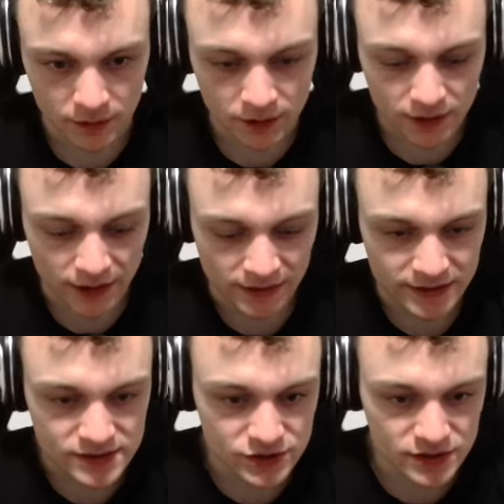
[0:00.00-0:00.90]
And
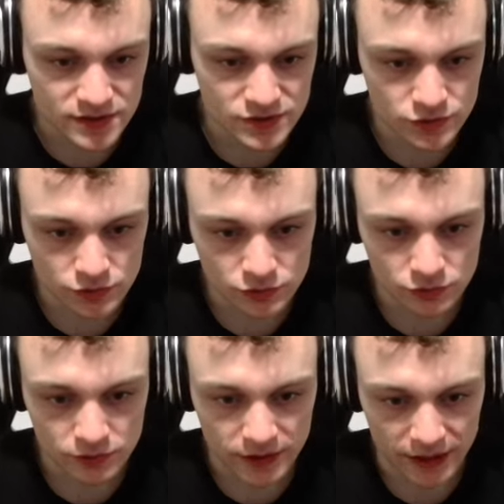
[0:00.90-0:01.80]
let's just
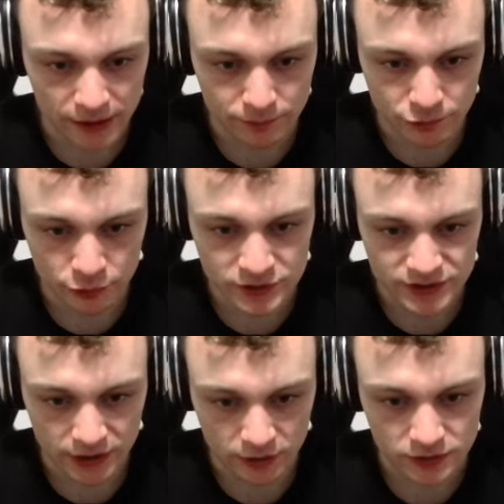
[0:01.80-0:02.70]
do a print
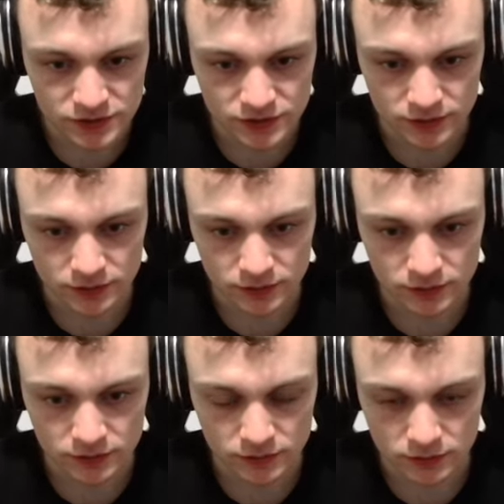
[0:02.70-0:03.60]
out
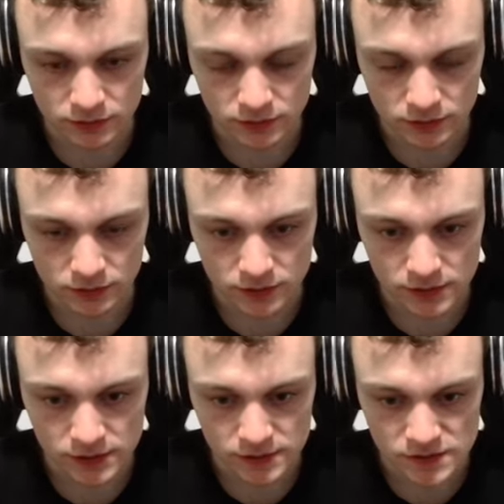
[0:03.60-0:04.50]

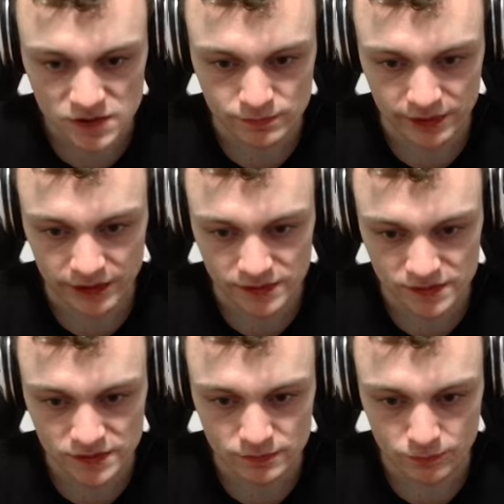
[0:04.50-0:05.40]

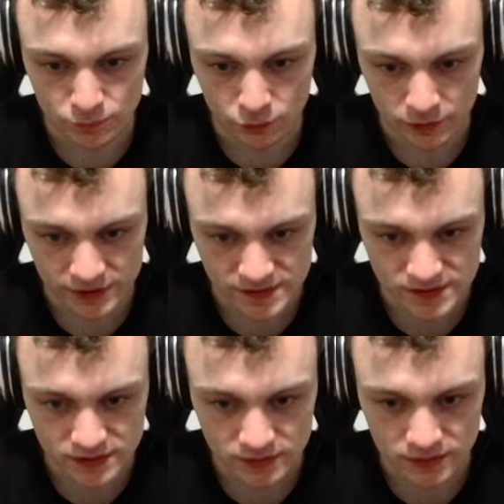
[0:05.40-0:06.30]
space
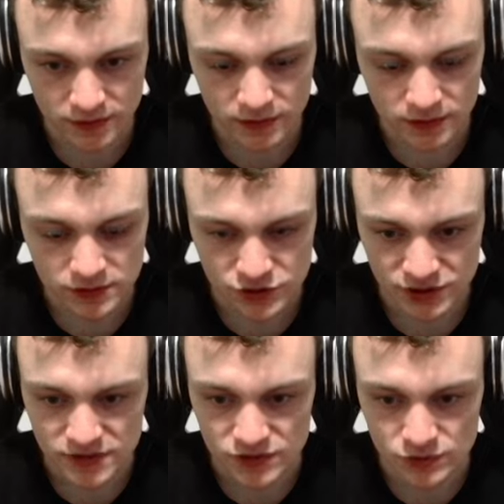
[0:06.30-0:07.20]
pressed,
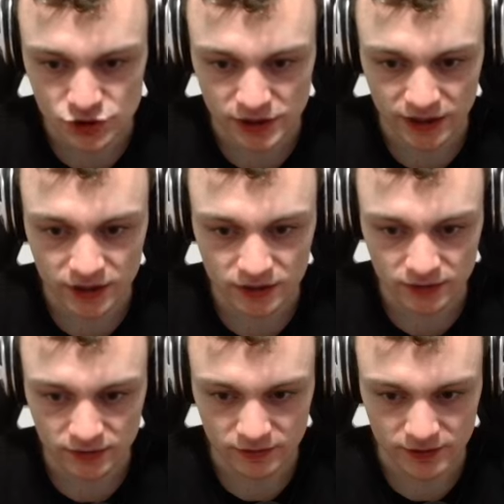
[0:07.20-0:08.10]
just to check
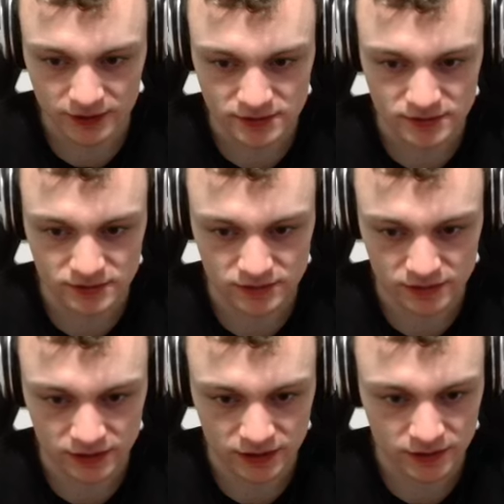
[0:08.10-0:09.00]
that
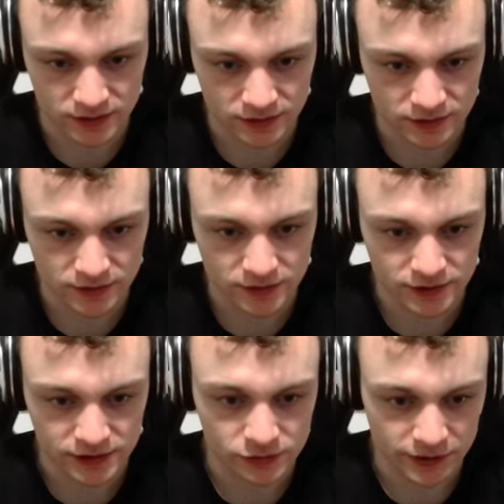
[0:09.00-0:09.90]
the
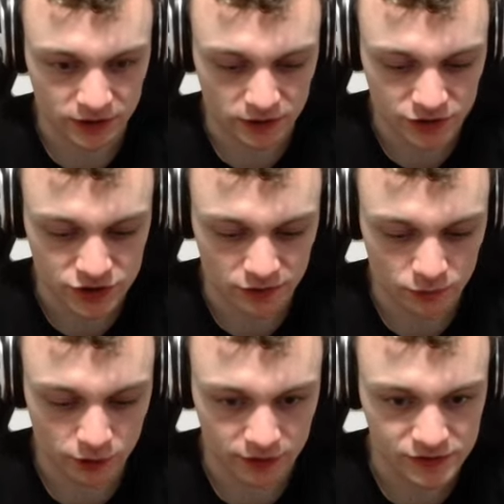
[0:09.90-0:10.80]
key
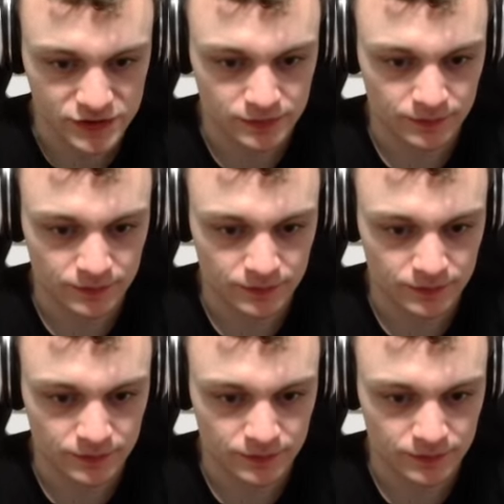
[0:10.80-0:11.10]
recognition works.